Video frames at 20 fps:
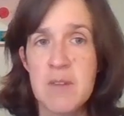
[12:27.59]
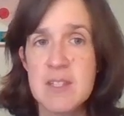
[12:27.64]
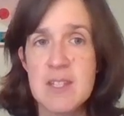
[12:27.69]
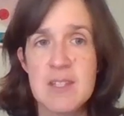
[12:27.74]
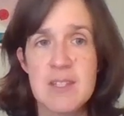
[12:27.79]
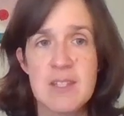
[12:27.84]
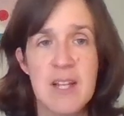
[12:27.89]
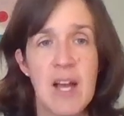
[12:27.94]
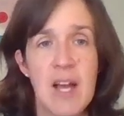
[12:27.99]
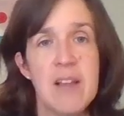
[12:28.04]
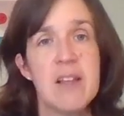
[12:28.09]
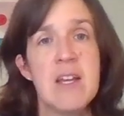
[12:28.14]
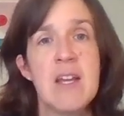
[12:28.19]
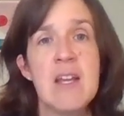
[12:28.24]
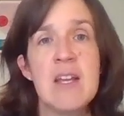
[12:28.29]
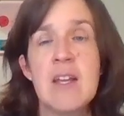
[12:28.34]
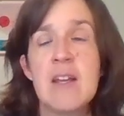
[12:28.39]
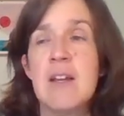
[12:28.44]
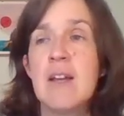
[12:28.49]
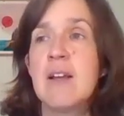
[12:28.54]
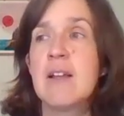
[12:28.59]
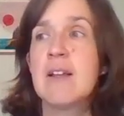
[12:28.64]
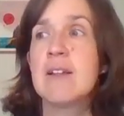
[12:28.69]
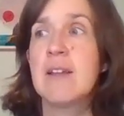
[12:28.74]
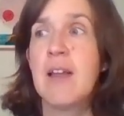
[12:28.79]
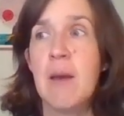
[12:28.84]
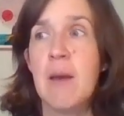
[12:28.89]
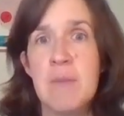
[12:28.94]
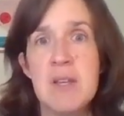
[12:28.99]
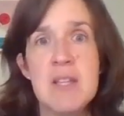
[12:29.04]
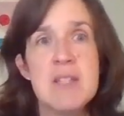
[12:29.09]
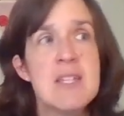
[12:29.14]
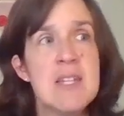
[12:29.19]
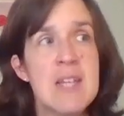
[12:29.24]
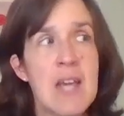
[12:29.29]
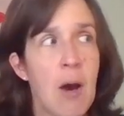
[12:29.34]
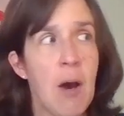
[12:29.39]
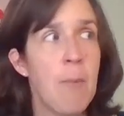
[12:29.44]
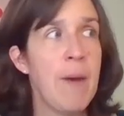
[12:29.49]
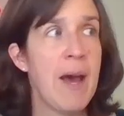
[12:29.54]
This is not like, let me
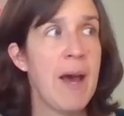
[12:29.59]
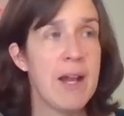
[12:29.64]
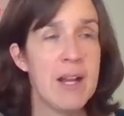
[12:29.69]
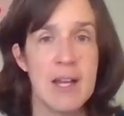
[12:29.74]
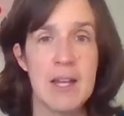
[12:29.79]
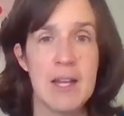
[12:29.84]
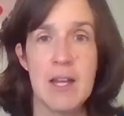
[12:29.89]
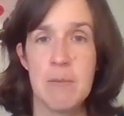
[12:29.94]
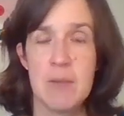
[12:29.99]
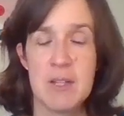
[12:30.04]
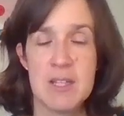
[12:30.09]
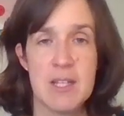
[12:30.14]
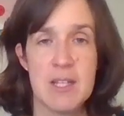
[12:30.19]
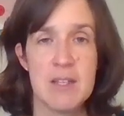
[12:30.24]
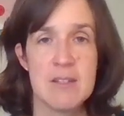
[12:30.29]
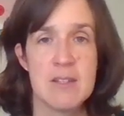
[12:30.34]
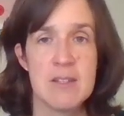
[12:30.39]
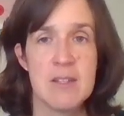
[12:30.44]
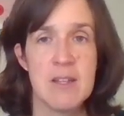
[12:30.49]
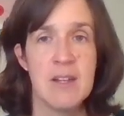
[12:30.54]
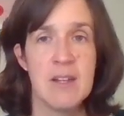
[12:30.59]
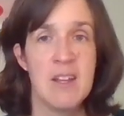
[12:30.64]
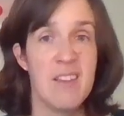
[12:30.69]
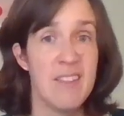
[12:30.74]
see how bad I am at this.